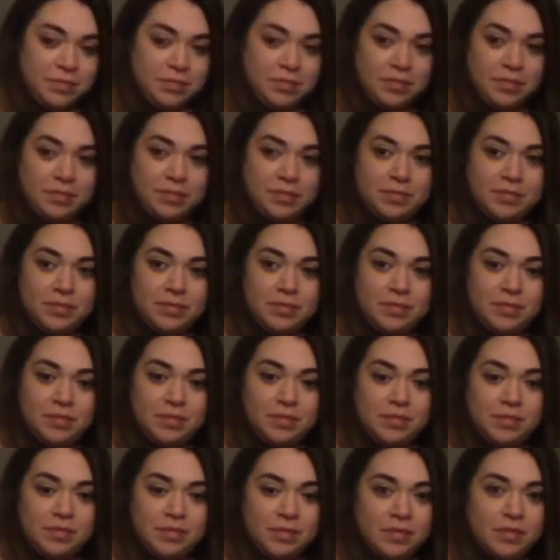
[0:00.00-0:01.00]

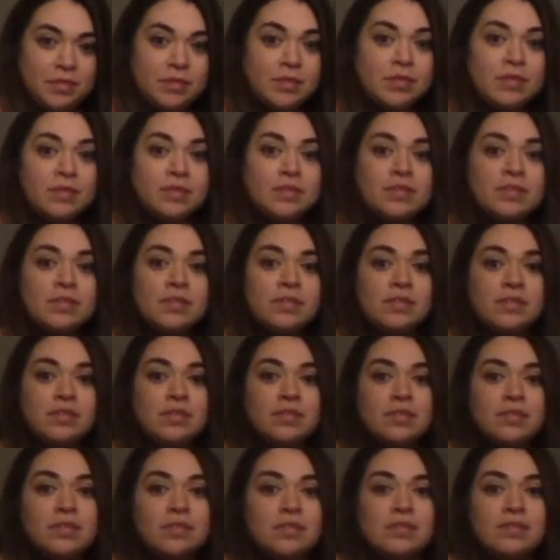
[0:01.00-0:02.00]

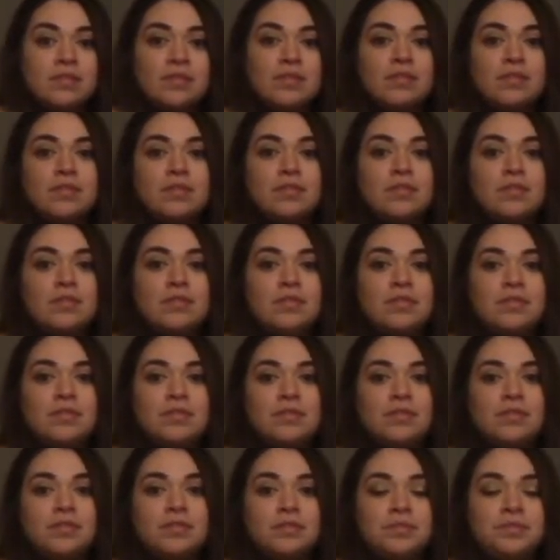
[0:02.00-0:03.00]

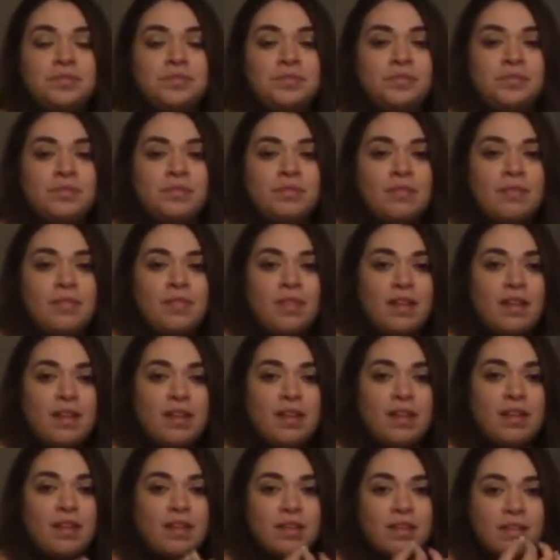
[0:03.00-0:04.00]

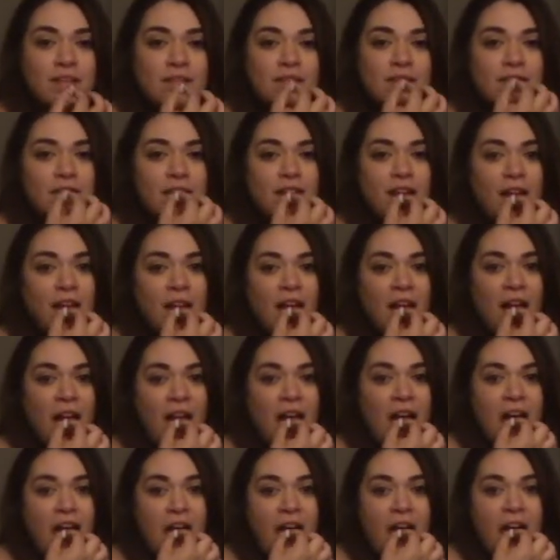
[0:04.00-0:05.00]

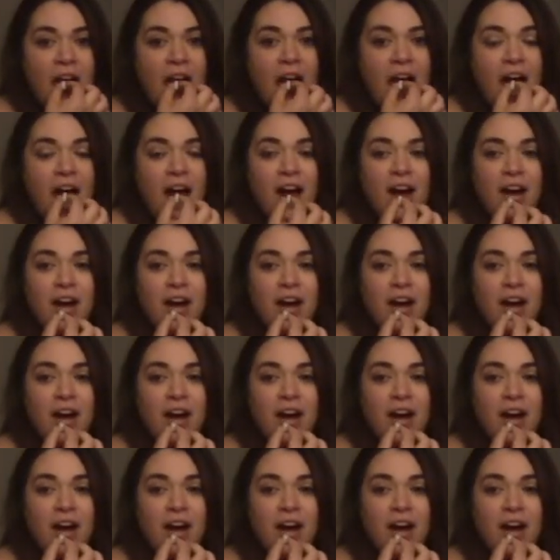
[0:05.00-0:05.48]
(not speaking)